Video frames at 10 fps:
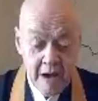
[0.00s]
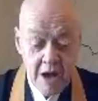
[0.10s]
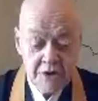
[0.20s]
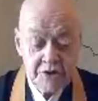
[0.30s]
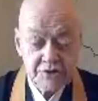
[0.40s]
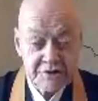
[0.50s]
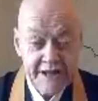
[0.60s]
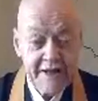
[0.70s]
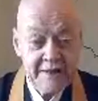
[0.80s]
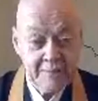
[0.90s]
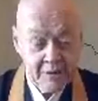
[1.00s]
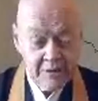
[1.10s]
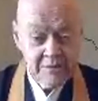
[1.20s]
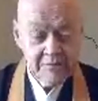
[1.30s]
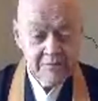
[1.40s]

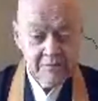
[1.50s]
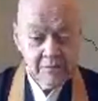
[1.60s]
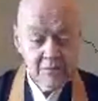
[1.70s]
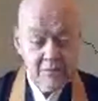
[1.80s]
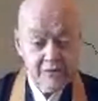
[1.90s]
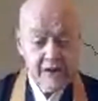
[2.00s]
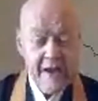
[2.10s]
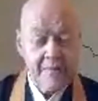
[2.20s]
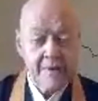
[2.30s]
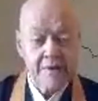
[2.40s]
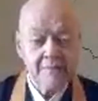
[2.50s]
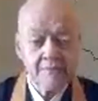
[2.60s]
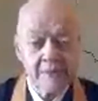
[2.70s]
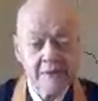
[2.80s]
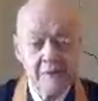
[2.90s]
understandable was happening,
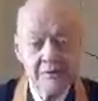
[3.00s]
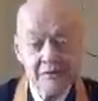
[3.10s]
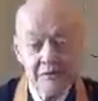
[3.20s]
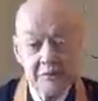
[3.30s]
and it was